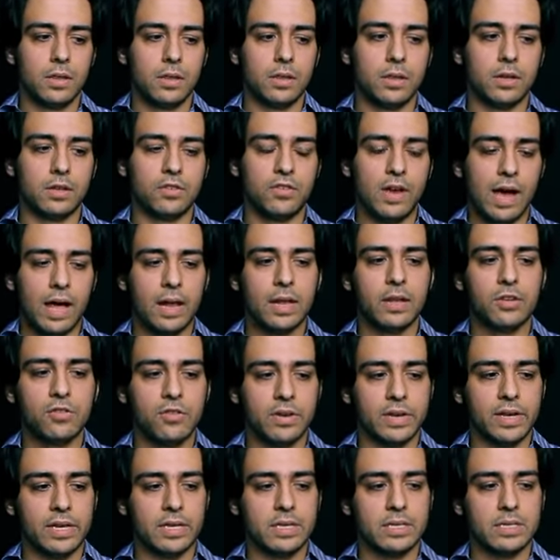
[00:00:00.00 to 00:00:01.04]
The challenge
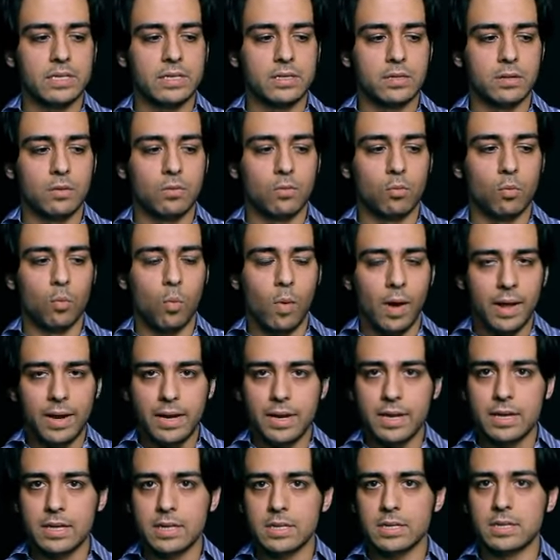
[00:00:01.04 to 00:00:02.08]
is,
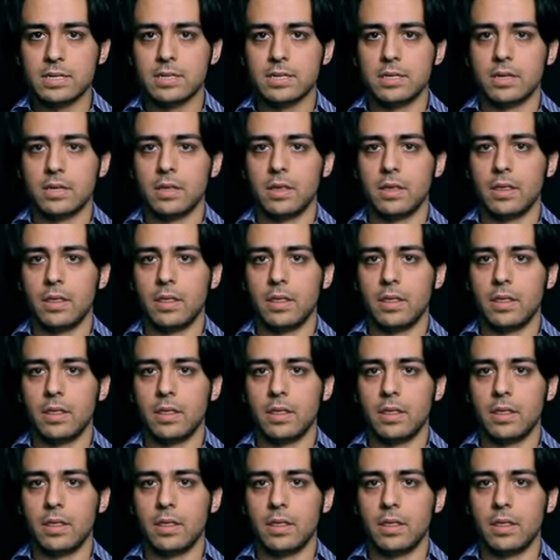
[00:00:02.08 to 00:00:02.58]
what is